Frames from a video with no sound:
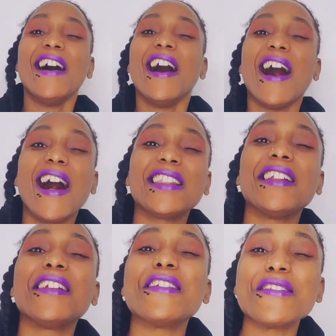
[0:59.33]
All
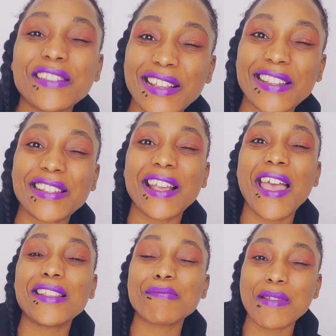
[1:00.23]
the nuisances I
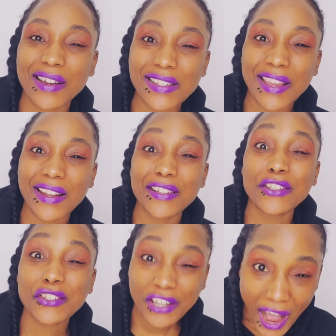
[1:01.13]
experienced eating
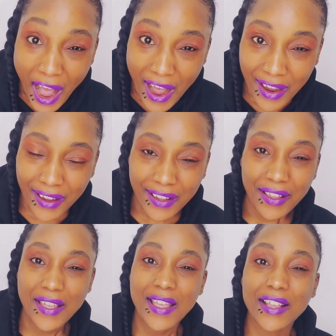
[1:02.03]
junk.
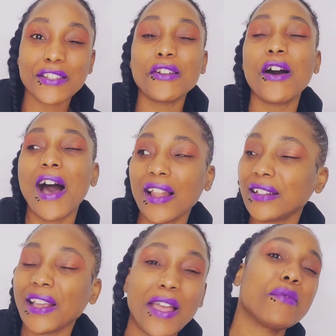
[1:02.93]
Because all the
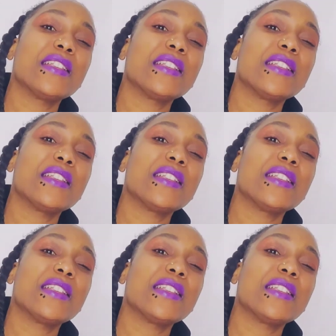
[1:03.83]
time we